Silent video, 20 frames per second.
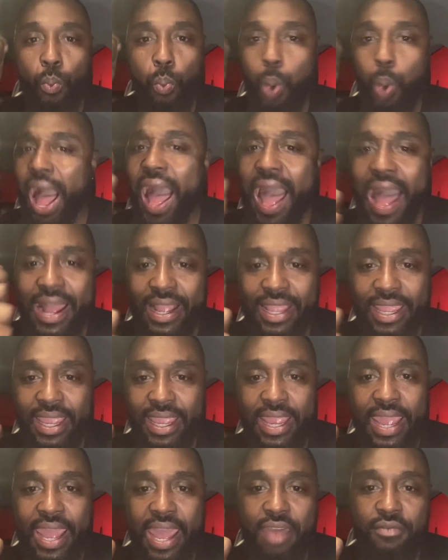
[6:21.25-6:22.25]
I
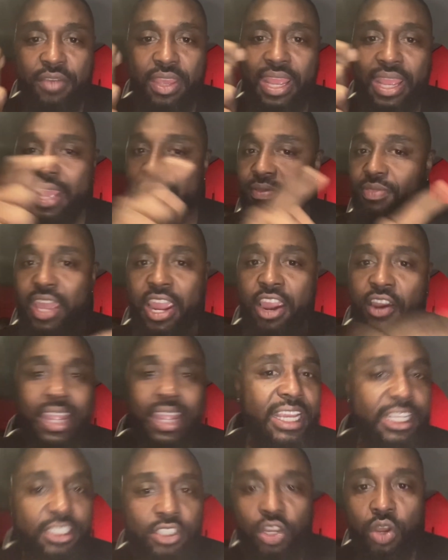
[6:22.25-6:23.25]
can't have it, and there
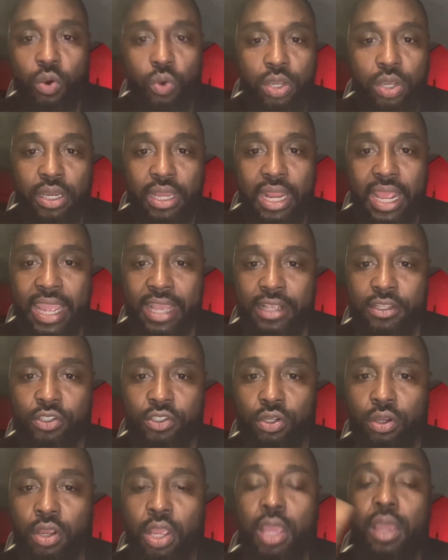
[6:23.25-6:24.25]
is no good
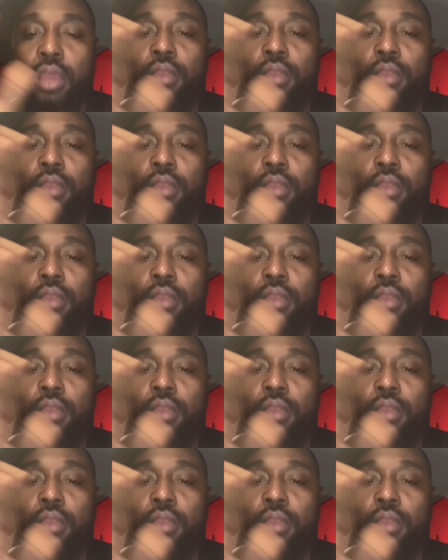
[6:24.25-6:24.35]
answer,